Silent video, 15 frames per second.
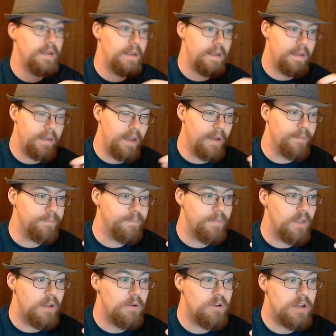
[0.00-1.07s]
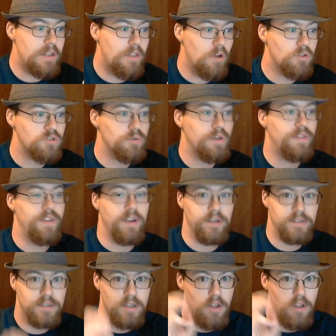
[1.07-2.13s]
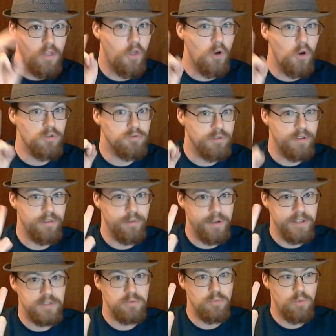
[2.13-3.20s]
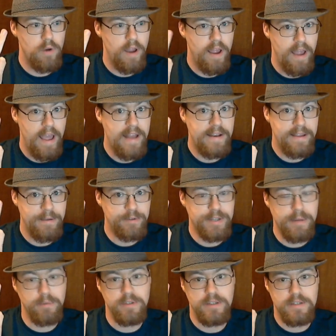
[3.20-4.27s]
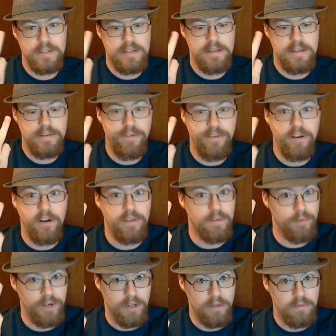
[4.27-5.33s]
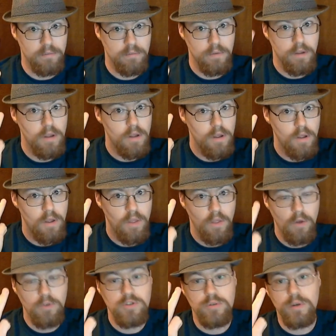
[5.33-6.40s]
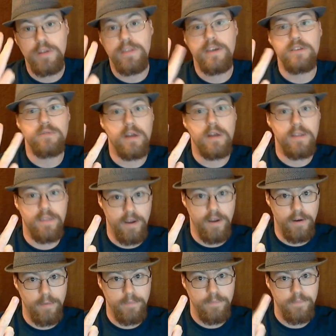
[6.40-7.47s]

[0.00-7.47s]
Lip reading: yeah, those three things, and he was able to figure out the riddle. Those 3 things right there